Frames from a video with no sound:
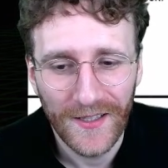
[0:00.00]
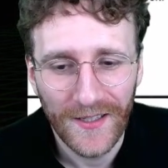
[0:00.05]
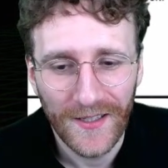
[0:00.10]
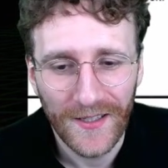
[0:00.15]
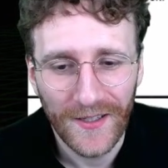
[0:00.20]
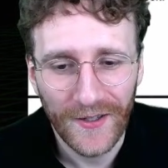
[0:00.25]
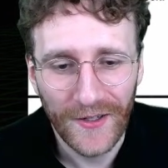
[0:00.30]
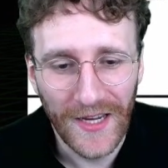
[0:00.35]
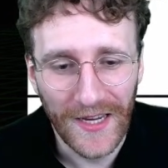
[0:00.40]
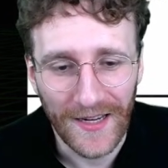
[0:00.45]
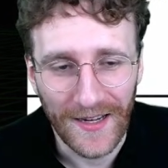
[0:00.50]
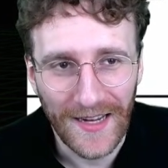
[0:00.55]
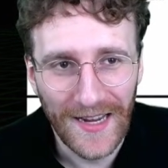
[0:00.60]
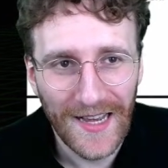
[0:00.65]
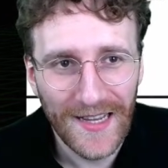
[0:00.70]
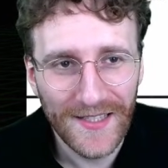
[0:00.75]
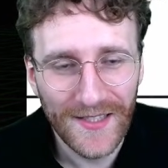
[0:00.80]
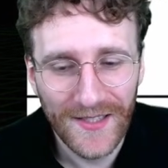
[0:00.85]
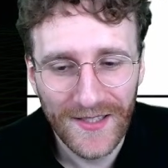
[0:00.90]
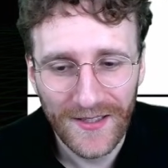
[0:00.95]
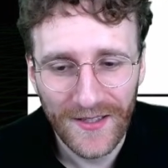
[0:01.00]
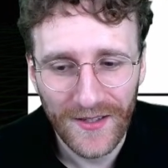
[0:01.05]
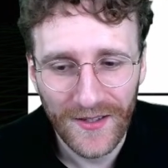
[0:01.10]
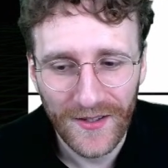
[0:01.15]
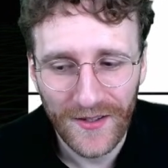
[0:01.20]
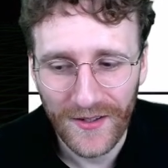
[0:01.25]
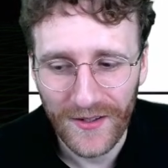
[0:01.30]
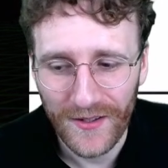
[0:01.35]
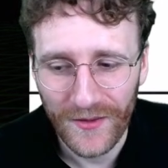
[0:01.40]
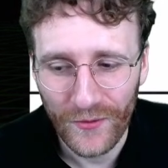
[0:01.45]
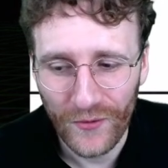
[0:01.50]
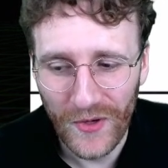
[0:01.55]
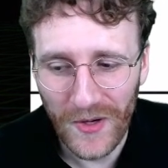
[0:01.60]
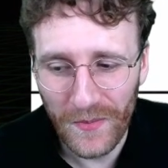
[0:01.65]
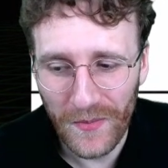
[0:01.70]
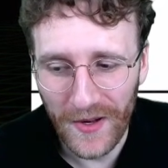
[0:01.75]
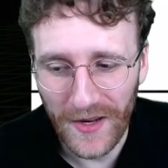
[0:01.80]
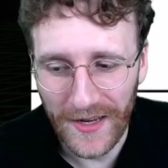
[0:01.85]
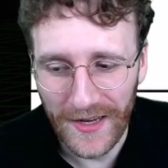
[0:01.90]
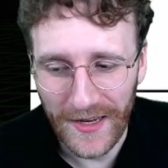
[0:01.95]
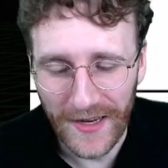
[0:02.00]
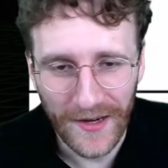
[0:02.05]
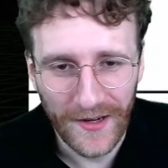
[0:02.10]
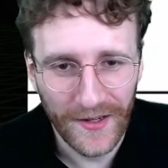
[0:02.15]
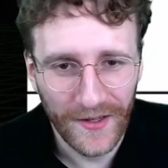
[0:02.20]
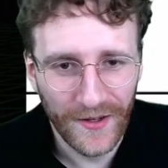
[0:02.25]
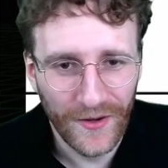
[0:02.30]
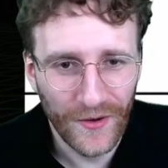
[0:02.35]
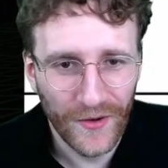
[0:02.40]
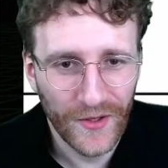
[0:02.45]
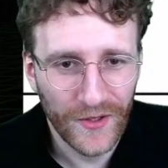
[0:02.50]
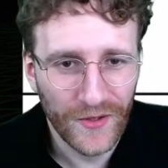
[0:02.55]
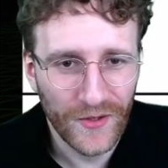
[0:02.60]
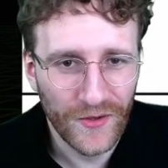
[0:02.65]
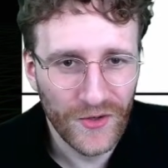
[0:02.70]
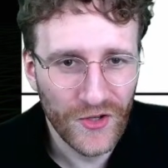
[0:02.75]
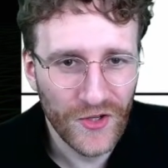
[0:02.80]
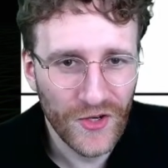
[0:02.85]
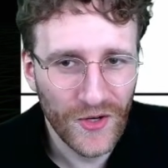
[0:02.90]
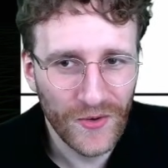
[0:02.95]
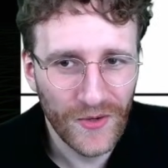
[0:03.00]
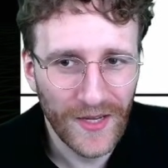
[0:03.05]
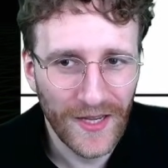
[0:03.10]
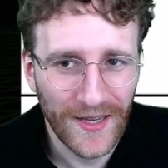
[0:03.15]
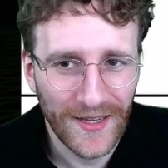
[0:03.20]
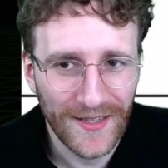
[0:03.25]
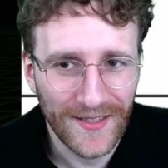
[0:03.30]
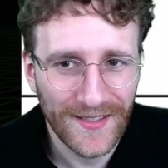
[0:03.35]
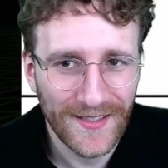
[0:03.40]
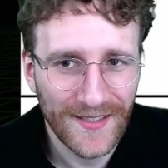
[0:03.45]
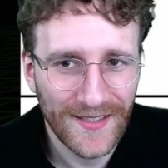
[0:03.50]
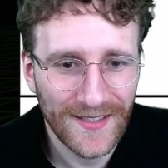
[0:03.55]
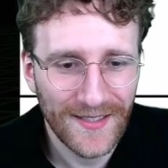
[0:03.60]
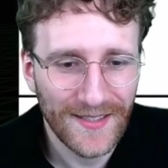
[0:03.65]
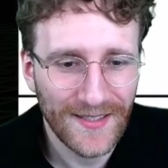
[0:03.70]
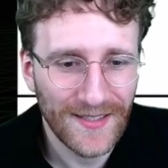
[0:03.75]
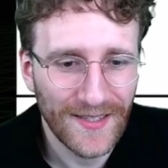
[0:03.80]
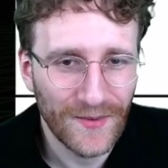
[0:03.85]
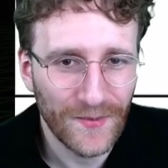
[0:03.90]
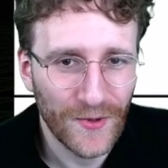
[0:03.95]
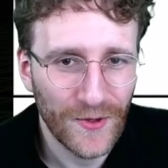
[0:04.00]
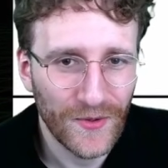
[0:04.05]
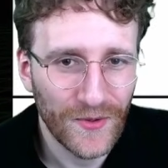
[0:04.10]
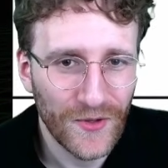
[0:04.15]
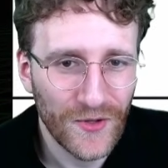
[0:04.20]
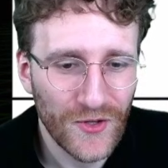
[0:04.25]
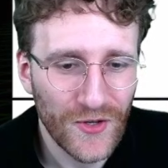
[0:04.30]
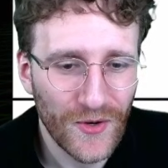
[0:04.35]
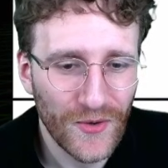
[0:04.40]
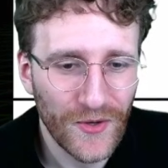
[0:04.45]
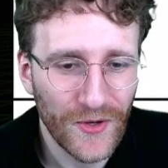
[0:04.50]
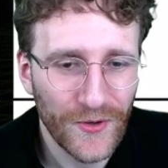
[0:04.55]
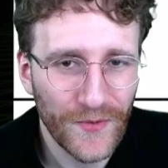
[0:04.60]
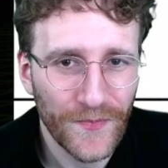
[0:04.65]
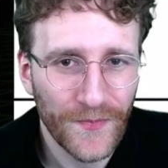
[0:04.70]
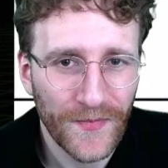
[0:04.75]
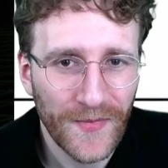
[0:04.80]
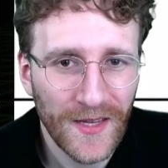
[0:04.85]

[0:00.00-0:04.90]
Okay, last replay I'm going to showcase. I'm going to show you.